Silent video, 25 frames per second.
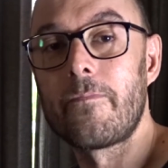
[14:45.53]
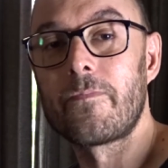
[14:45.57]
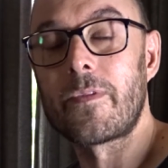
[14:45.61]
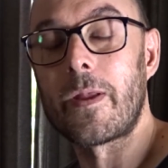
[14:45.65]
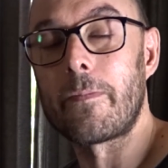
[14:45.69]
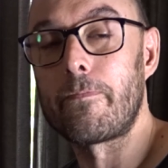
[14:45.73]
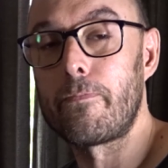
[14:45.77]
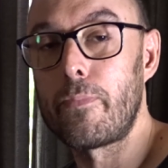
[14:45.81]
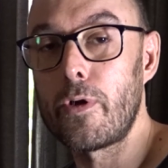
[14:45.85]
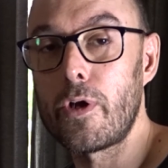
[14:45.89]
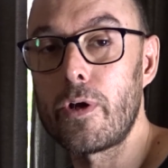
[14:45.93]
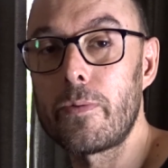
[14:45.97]

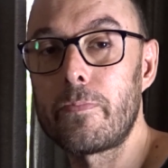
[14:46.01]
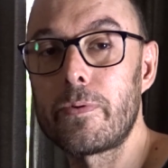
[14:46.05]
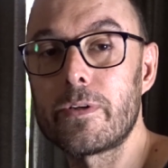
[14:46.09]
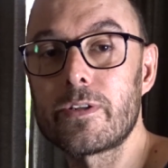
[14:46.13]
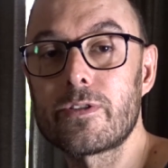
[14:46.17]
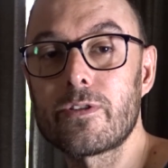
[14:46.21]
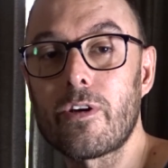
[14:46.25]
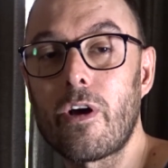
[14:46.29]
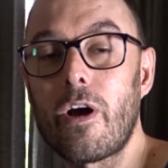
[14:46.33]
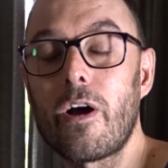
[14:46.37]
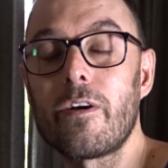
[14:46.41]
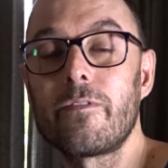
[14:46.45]
the
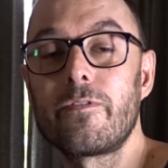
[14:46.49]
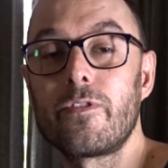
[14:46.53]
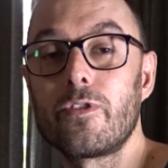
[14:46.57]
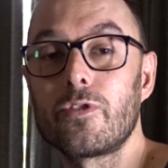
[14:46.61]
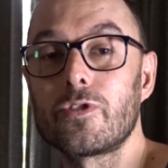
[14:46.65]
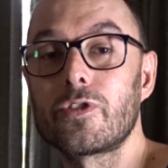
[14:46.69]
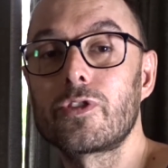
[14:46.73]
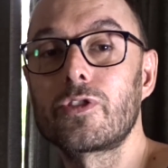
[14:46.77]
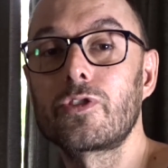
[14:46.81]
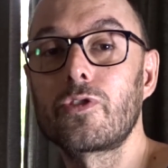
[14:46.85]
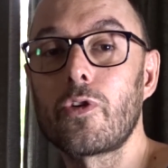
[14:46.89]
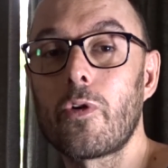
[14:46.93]
purpose of
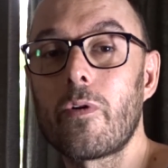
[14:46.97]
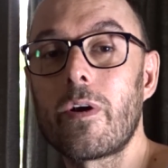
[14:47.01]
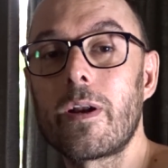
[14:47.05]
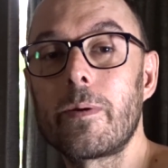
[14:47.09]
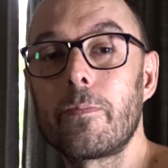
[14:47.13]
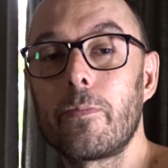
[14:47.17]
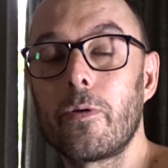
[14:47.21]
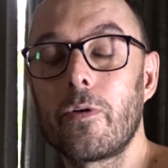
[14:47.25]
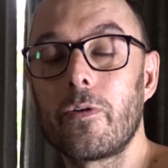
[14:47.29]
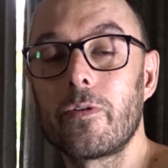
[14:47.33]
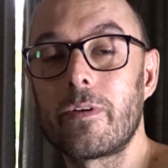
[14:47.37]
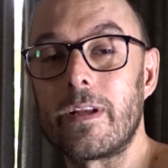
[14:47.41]
your
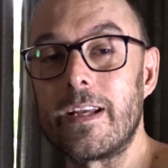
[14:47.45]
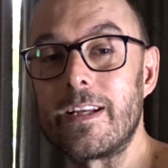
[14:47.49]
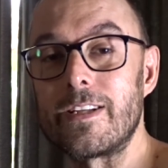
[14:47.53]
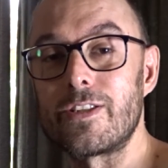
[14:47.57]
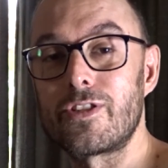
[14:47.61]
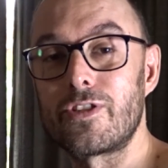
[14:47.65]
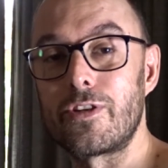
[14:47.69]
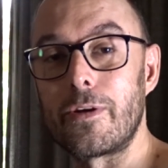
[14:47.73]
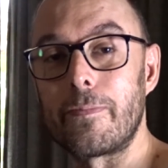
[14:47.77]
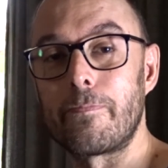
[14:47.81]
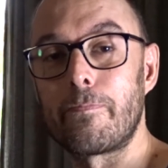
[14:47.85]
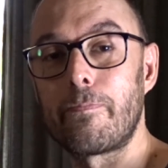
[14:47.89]
storyboard
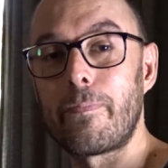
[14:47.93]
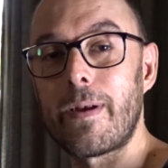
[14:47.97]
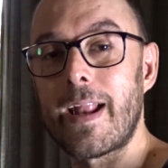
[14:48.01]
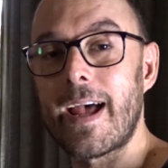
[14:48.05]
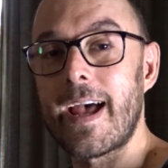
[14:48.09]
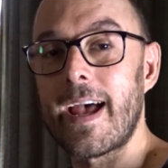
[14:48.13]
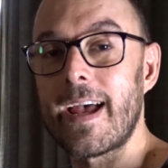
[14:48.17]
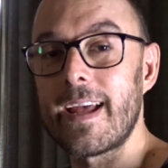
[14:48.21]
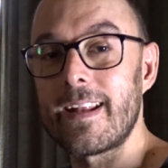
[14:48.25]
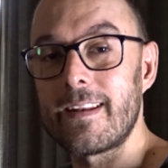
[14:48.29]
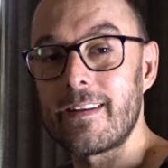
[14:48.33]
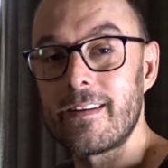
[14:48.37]
is to
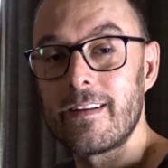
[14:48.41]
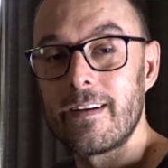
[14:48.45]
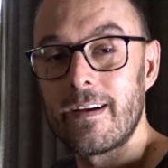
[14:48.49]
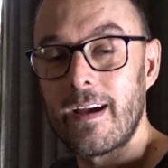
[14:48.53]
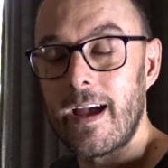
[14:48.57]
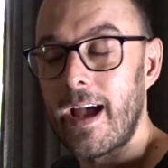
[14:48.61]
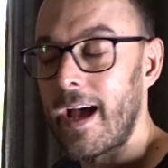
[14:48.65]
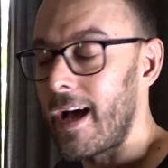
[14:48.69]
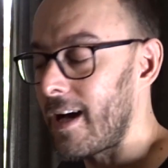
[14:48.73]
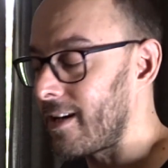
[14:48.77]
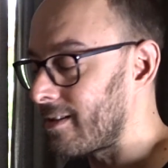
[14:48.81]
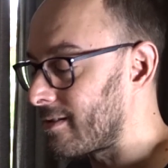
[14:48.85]
plan
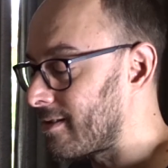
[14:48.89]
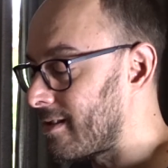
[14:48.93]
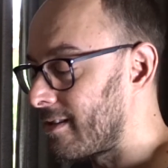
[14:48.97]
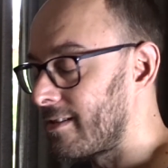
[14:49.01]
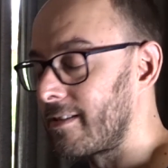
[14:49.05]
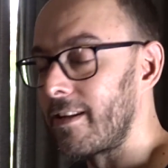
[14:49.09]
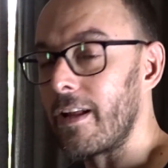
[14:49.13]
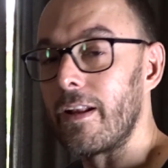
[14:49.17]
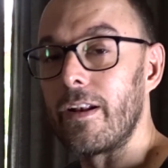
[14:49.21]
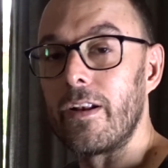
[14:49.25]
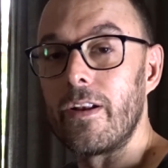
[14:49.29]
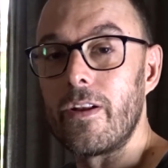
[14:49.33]
out
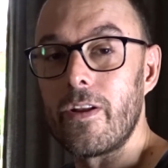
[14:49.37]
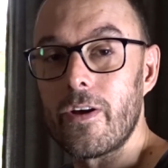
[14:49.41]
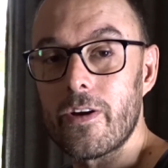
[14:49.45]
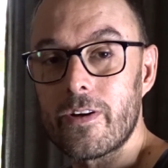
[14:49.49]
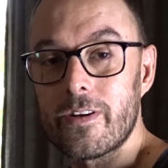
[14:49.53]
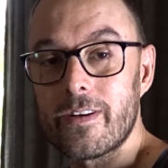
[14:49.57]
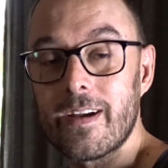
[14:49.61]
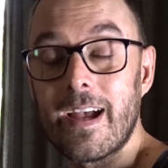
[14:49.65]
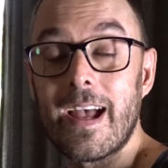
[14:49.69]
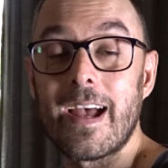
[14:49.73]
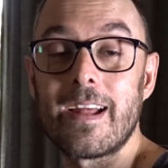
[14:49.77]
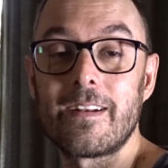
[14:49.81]
the
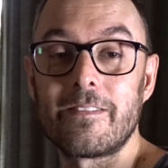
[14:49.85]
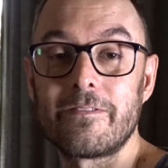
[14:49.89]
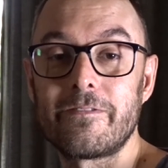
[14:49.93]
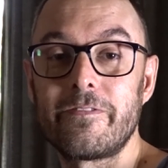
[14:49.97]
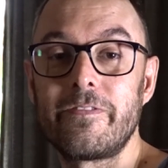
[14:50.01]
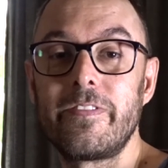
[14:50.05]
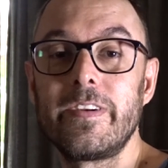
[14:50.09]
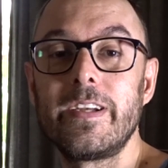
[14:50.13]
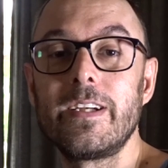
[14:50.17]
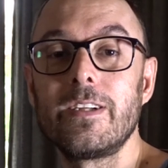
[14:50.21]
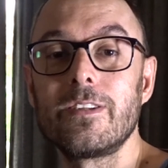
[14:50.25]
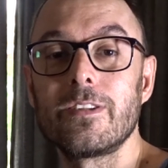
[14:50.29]
look and
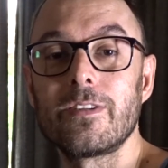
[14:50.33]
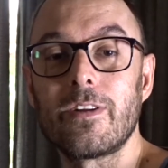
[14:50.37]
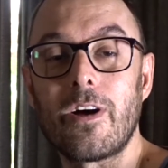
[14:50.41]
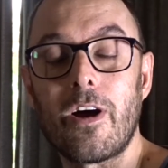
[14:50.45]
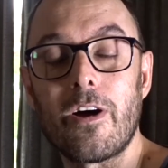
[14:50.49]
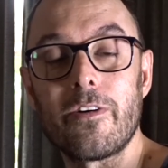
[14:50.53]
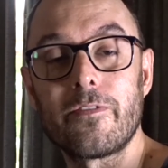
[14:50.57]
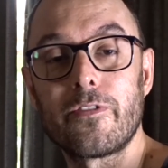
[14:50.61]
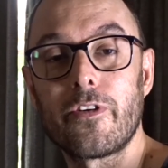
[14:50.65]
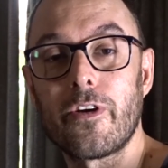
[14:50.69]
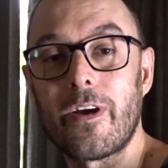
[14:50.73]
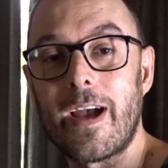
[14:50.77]
feel
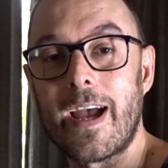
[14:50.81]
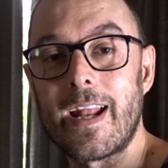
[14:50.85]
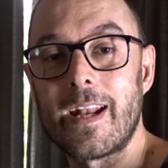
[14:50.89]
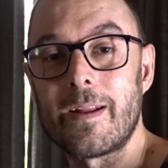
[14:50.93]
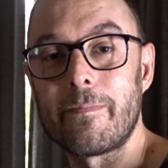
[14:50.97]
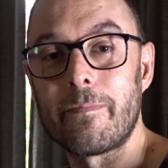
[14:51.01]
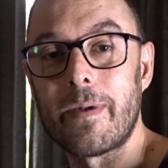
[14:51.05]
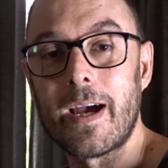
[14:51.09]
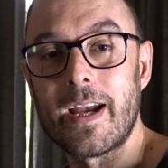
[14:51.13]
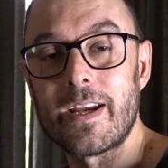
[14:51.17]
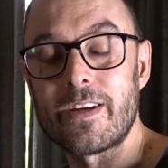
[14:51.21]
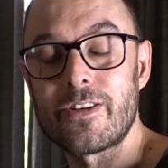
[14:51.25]
of your
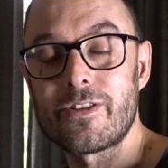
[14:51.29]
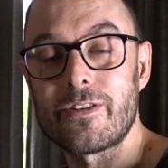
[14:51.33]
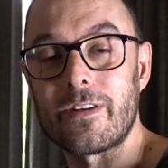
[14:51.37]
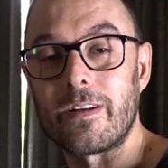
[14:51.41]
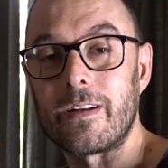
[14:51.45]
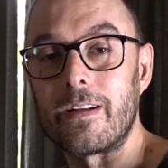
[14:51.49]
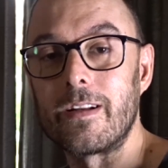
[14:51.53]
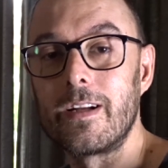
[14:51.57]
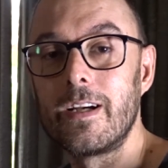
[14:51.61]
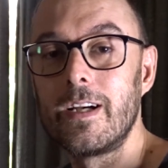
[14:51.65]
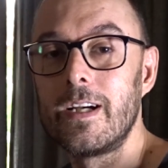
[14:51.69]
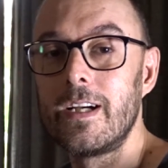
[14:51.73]

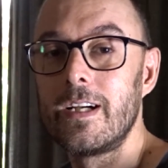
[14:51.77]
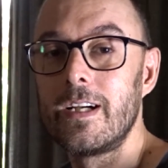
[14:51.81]
animation.